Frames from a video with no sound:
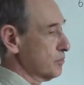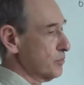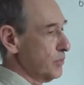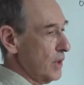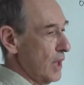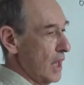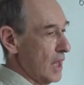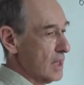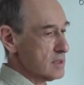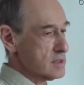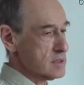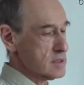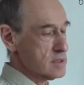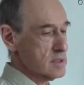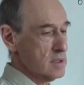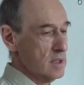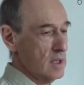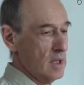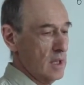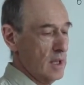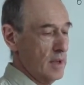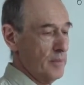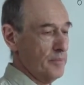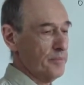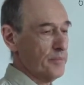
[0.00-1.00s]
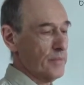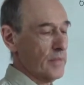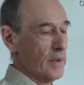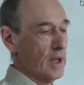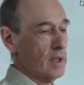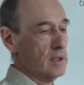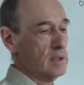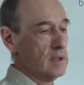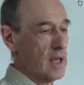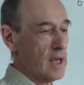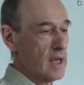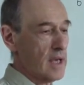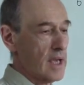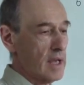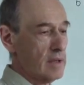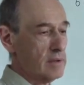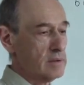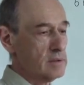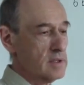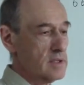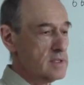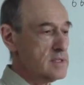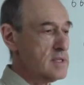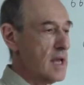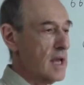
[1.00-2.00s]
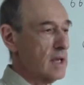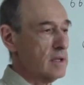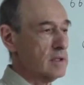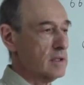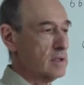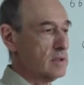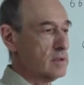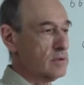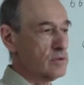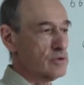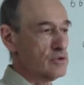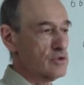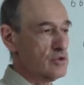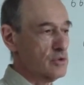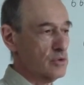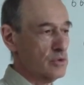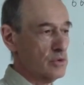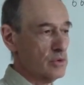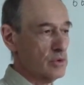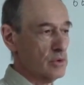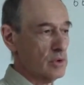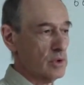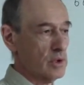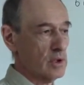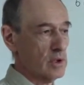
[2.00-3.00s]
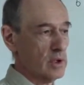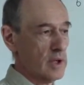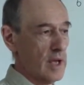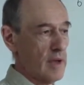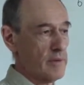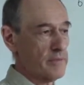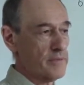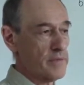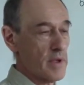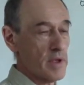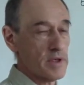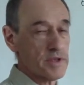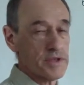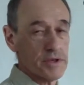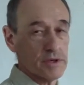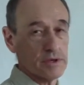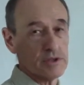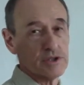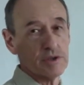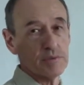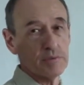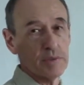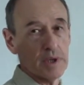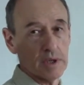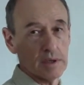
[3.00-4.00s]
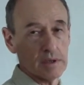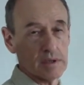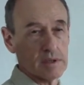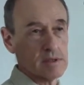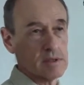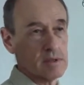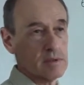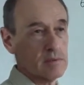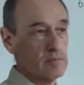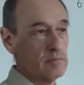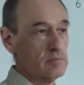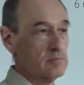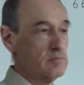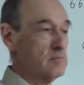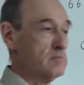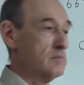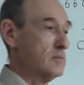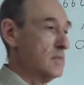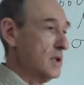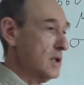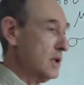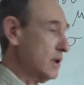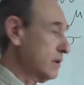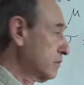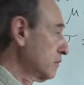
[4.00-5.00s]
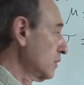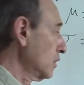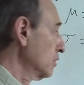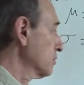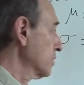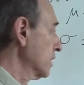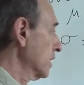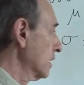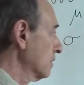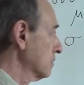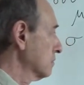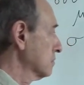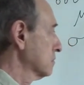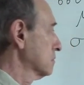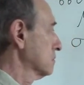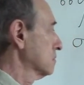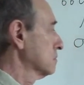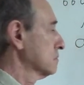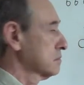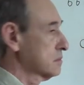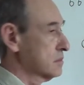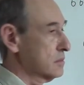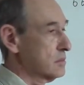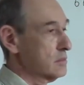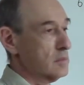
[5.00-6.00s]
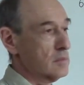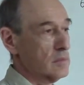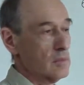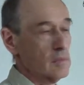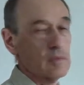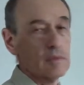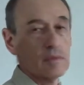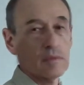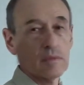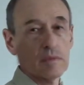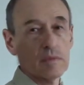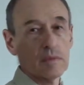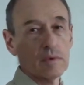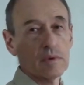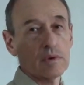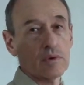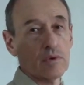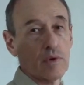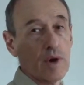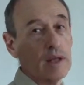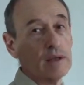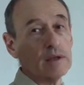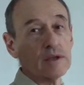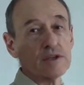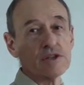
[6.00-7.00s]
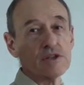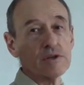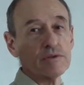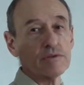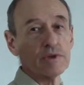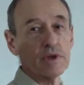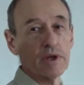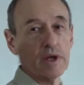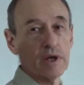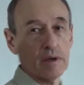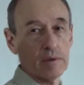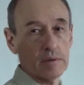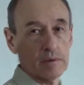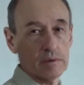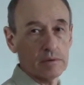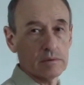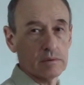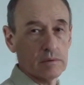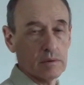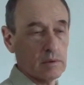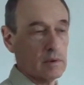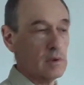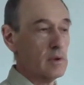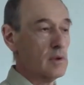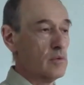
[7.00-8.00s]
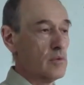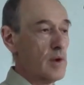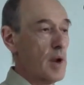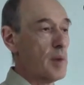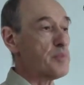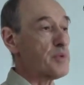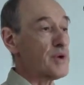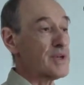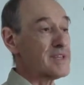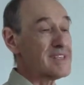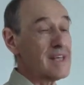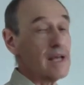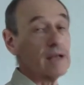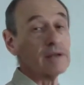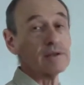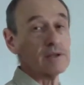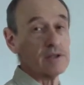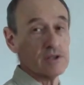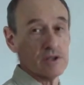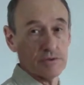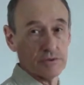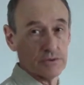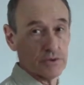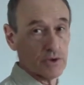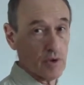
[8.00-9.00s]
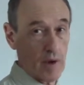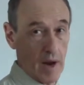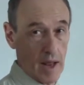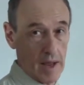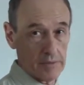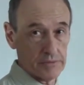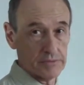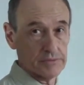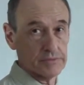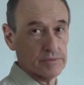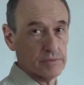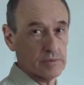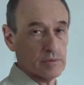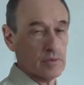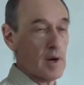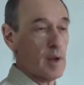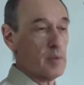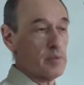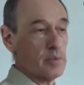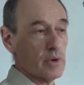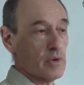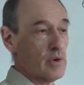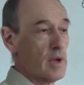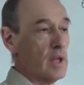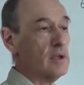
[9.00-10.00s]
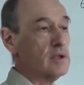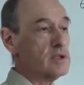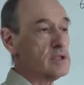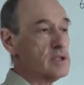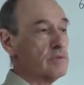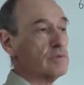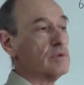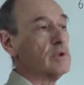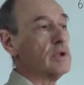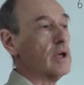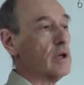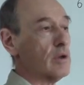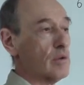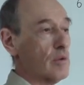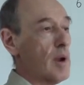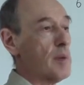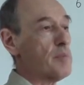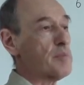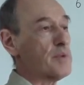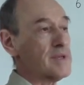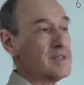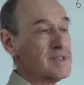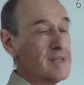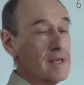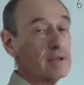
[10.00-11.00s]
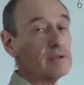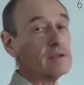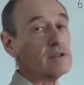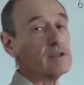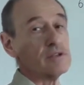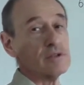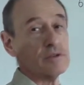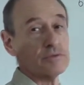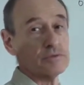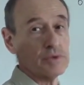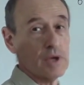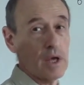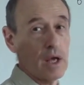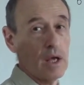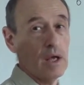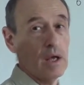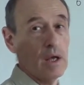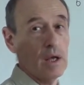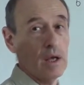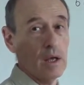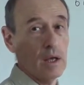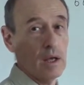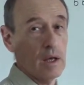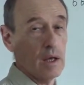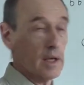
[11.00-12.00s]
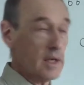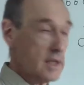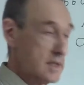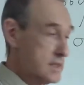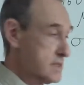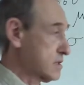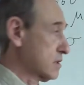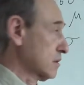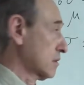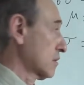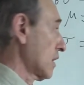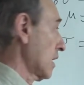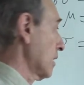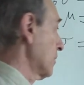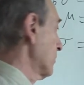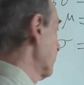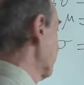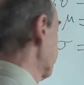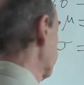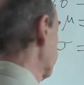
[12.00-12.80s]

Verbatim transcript: plus, and I had decided to uh, have thirty bins. It will be relatively representative graph. Rep relatively representative histogram.